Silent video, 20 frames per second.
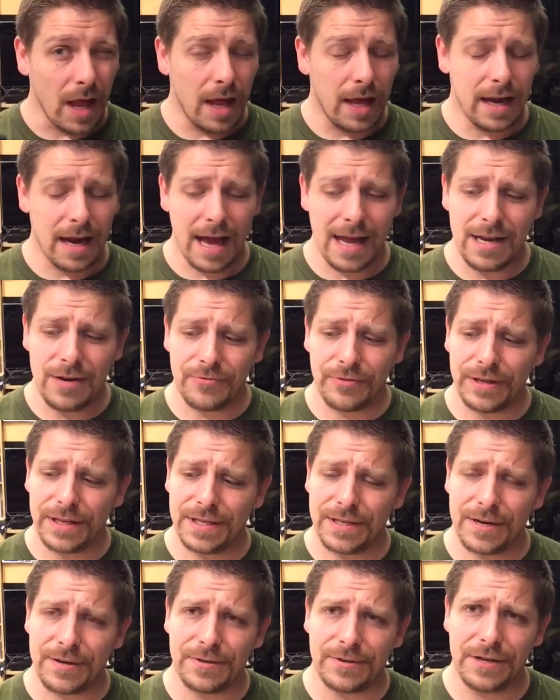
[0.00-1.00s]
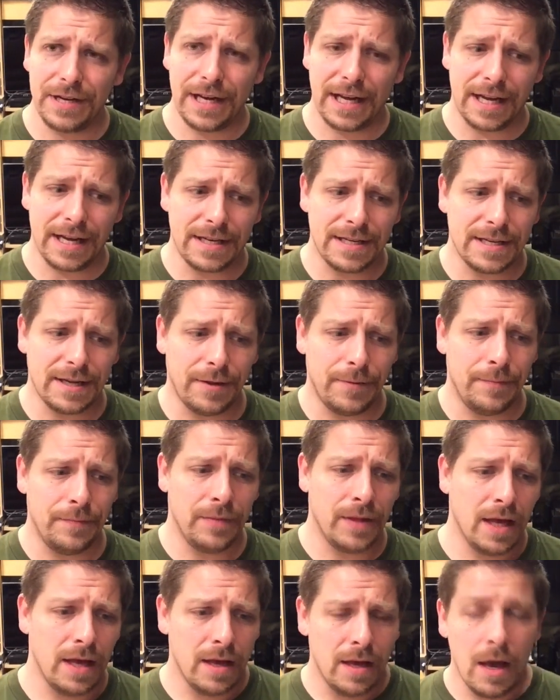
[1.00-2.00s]
And I didn't really start drinking until...
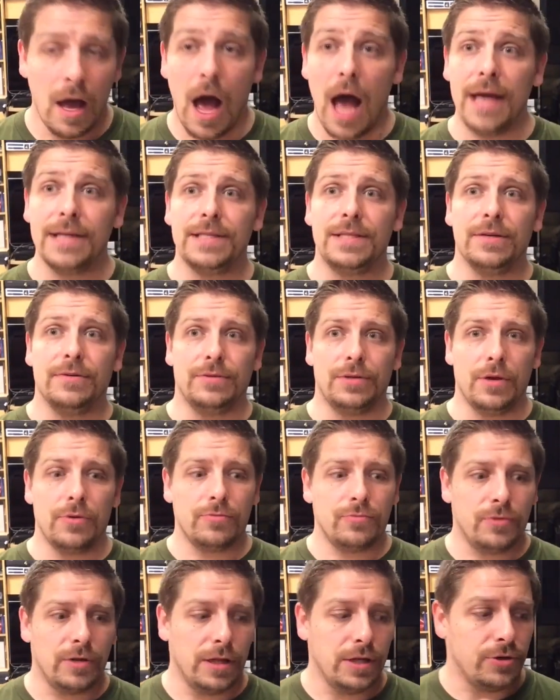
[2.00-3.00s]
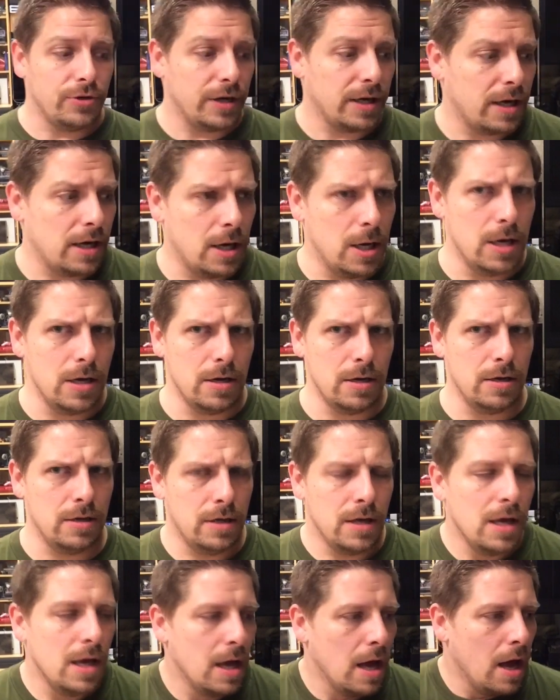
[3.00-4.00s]
I still don't really drink.
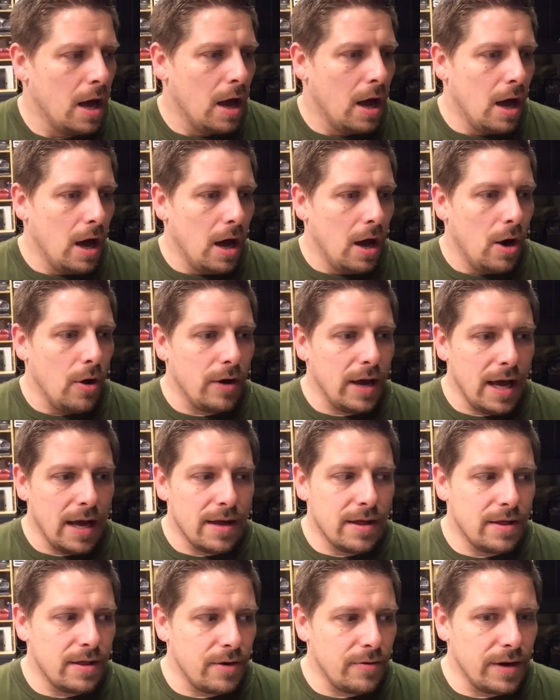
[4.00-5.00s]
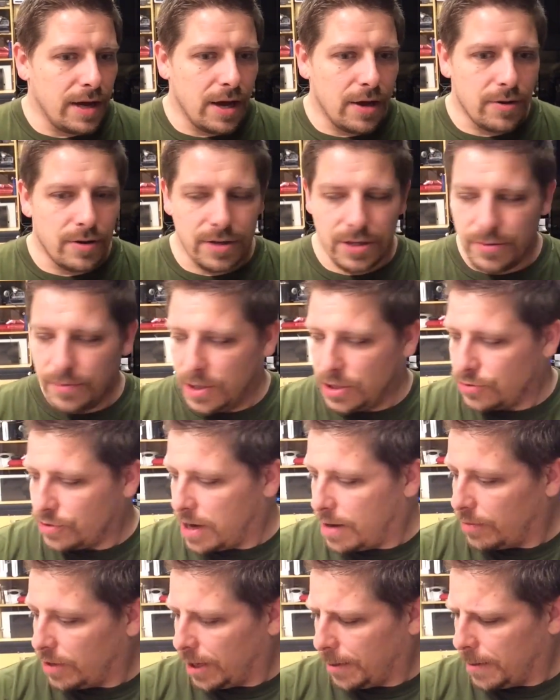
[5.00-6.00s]
Okay, there we go. Too much
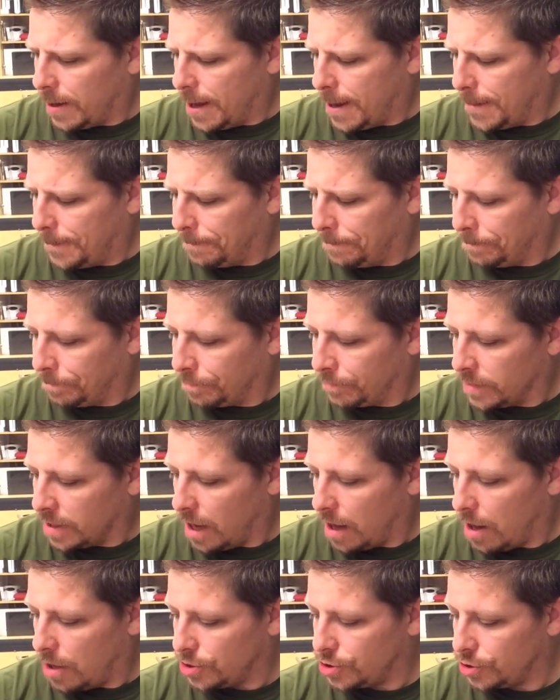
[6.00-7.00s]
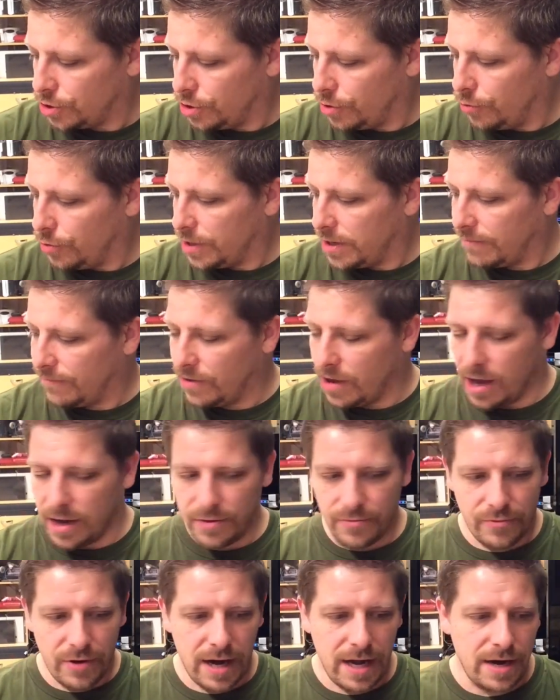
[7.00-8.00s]
rambling. I'll show you what I've
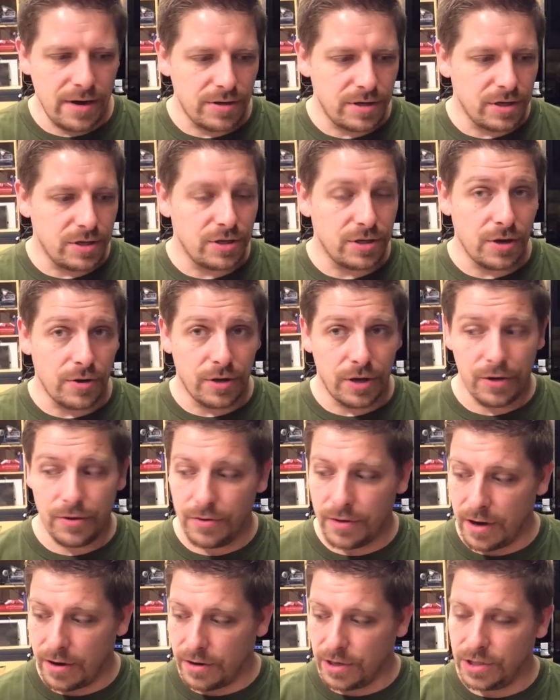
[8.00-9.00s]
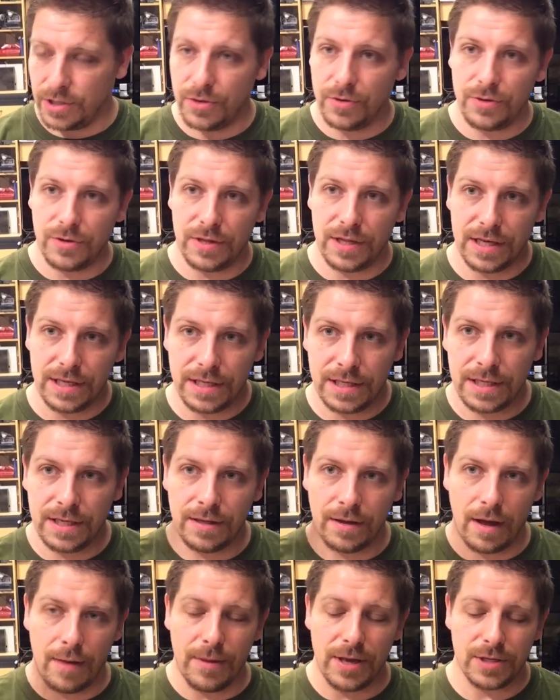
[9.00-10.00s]
got right here to show you. I already showed you this.
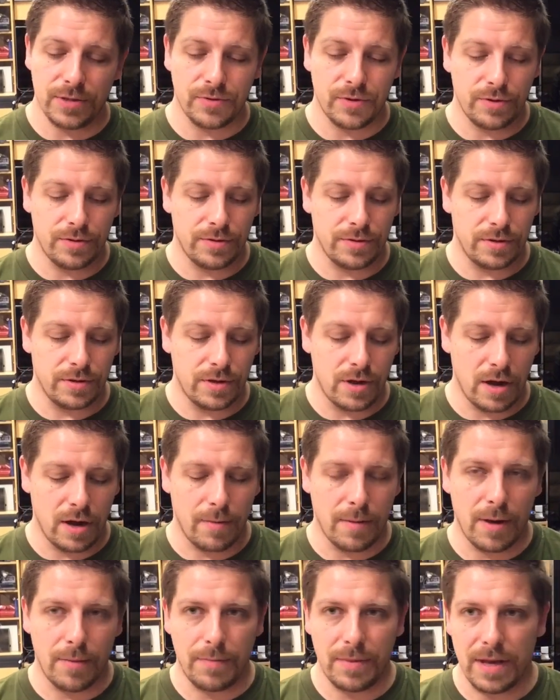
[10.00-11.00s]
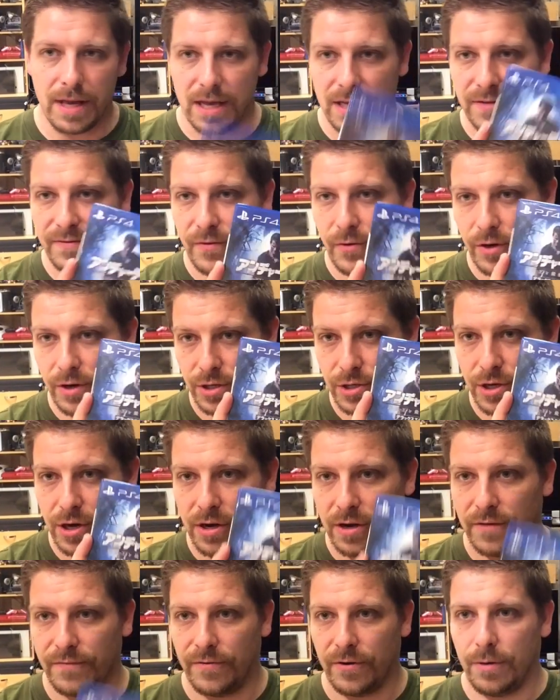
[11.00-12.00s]
I may as well talk about PS4
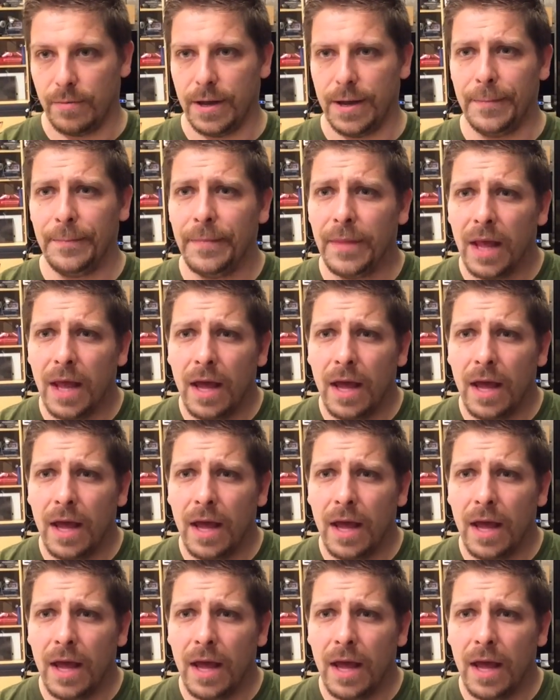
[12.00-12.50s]
Uncharted for a bit.